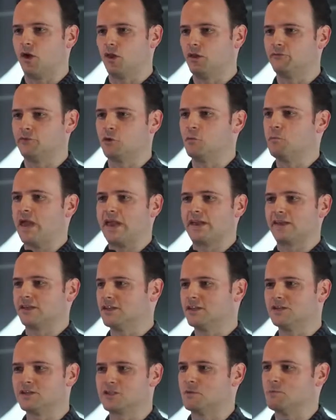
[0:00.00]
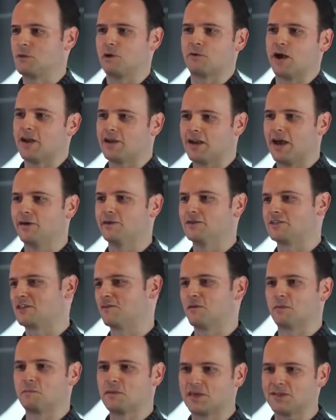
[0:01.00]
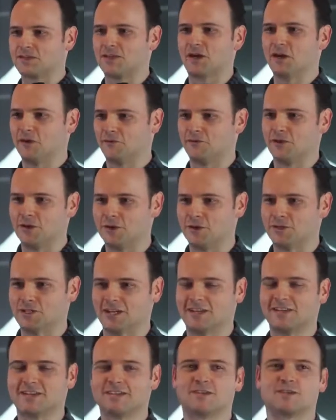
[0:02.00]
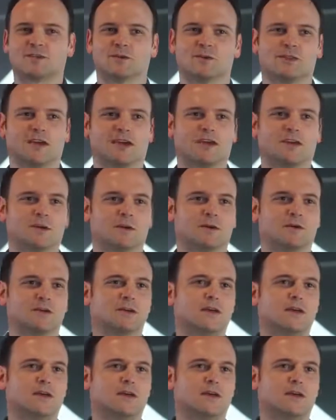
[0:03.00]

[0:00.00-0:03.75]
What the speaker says: all of you paying attention to me right now is giving me a ton of energy. So thank you.